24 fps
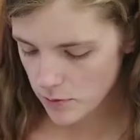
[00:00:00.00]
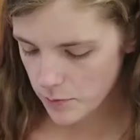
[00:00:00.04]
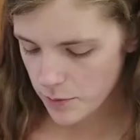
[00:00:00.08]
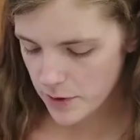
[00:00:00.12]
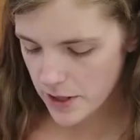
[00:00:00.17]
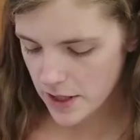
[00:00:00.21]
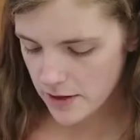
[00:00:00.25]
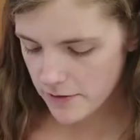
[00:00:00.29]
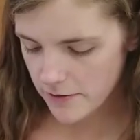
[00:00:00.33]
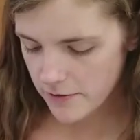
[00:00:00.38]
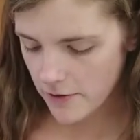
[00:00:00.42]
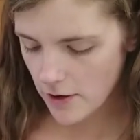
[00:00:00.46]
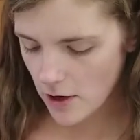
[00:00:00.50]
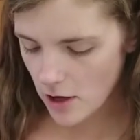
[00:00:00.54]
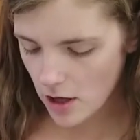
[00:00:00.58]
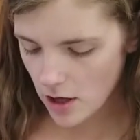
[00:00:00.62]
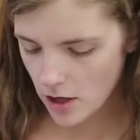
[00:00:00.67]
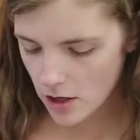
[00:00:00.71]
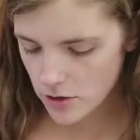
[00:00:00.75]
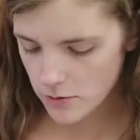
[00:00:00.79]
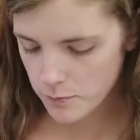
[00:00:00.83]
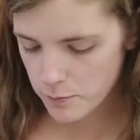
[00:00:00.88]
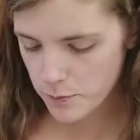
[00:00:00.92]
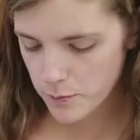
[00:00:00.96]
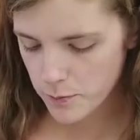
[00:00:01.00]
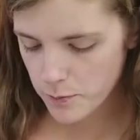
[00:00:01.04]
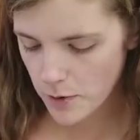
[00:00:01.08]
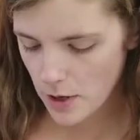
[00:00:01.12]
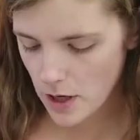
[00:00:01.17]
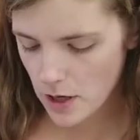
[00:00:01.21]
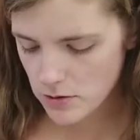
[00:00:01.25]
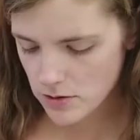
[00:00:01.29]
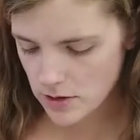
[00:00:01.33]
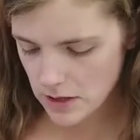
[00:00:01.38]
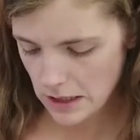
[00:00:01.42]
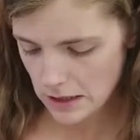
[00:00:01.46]
beef all
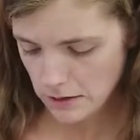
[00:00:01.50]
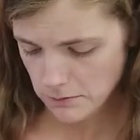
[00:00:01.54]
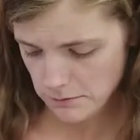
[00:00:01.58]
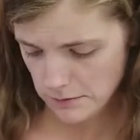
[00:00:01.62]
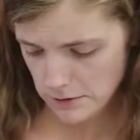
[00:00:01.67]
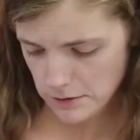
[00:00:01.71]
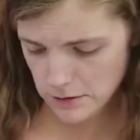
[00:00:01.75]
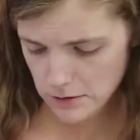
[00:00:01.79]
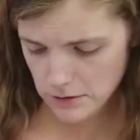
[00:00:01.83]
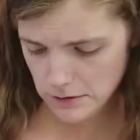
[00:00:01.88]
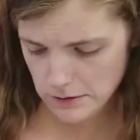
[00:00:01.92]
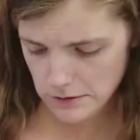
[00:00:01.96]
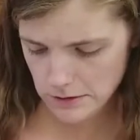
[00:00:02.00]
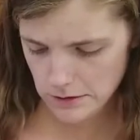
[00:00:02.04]
browned up. Ooh.